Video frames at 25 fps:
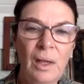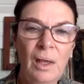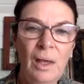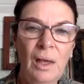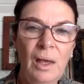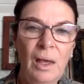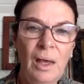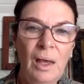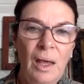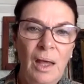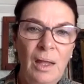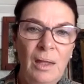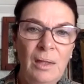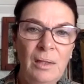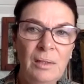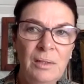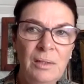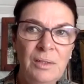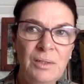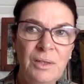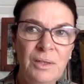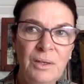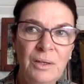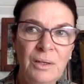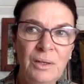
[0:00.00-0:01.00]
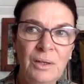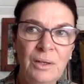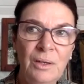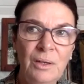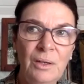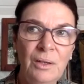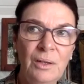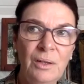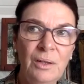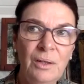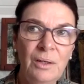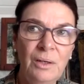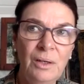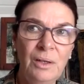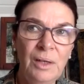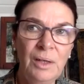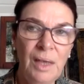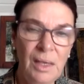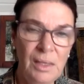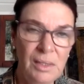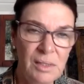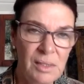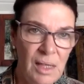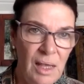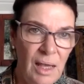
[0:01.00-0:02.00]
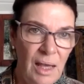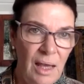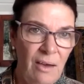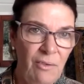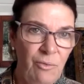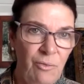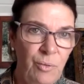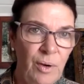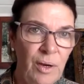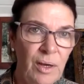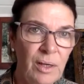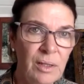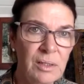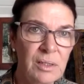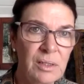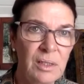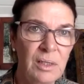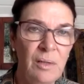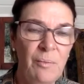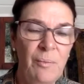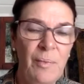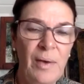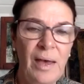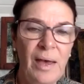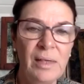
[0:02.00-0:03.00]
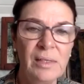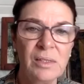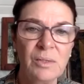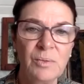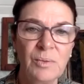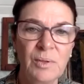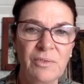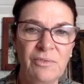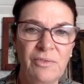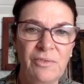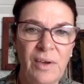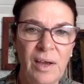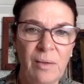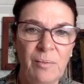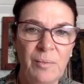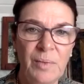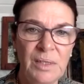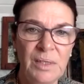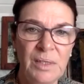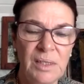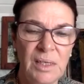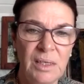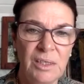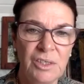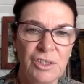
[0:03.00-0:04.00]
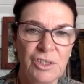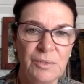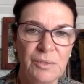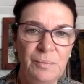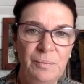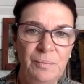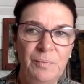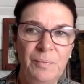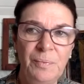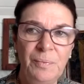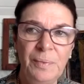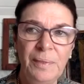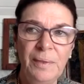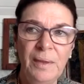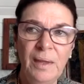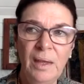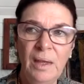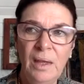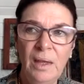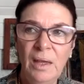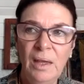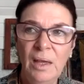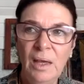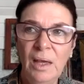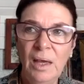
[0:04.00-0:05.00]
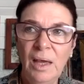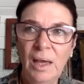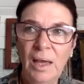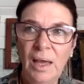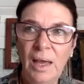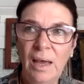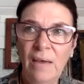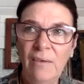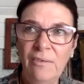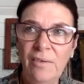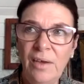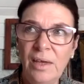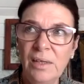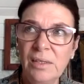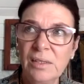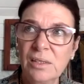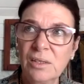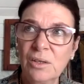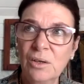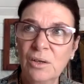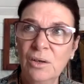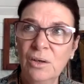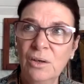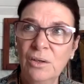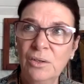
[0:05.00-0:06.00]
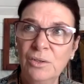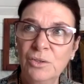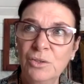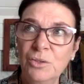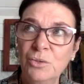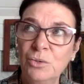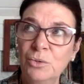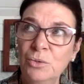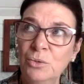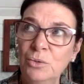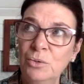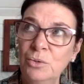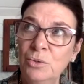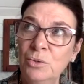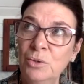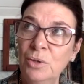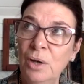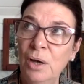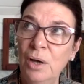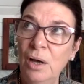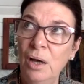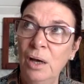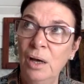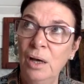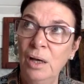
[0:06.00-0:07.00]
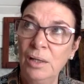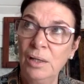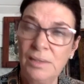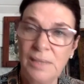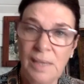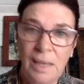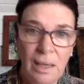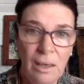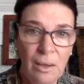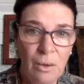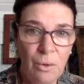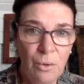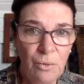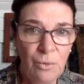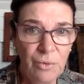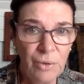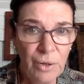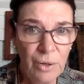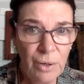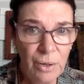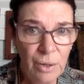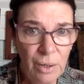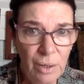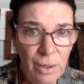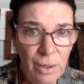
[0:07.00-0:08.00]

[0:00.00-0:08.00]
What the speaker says: And yes, I have worked in the past with fragmentation. I have asked God to take over